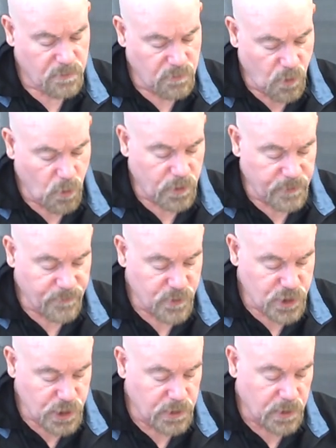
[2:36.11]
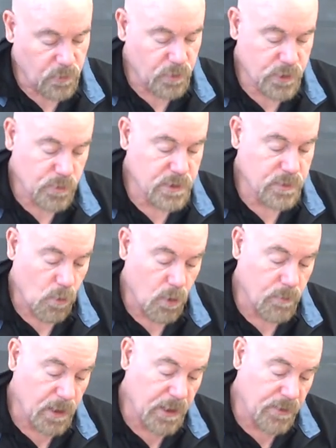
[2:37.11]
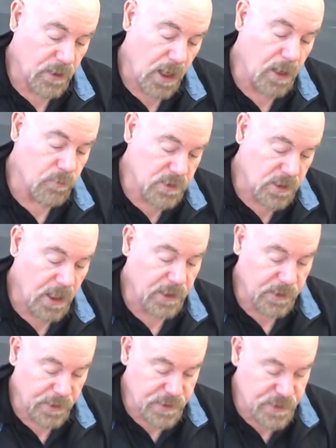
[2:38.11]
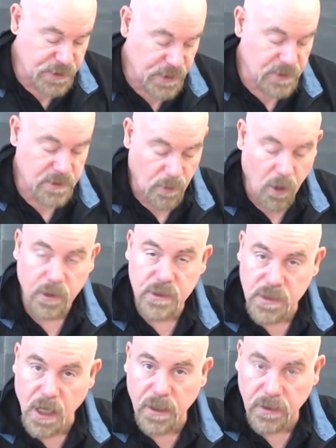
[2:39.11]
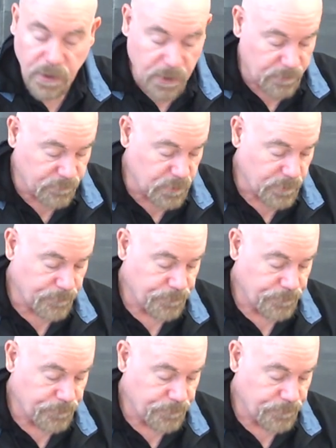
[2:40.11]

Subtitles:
more in Virginia, which was more money than I was likely to see as long as I lived.